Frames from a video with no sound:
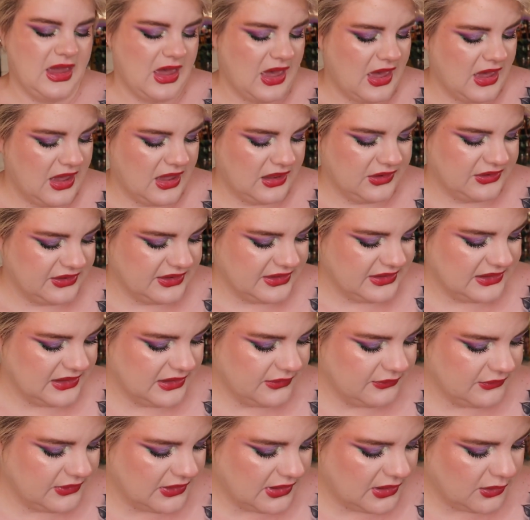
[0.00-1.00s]
And I
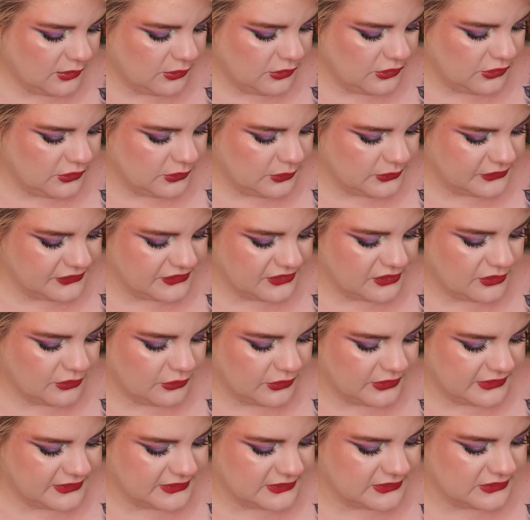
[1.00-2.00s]
have now used
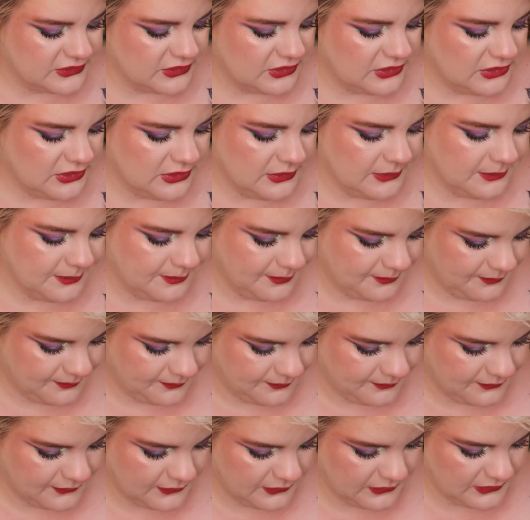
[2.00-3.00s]
Crystal
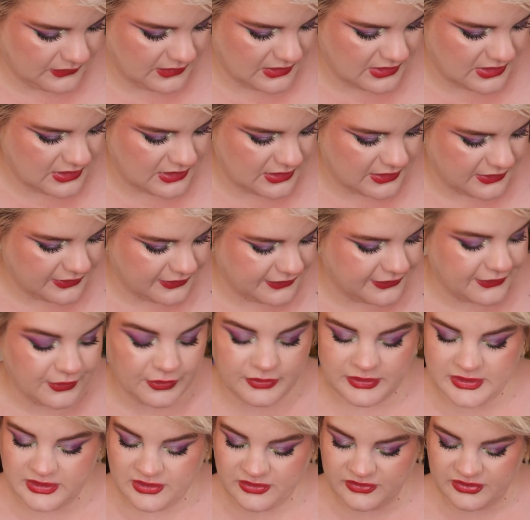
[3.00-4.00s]

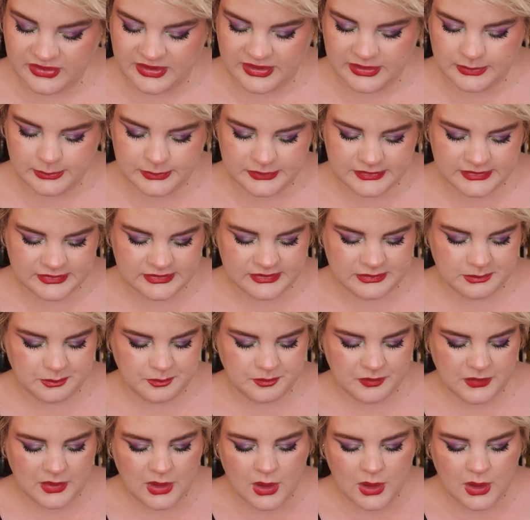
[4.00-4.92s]
13 times,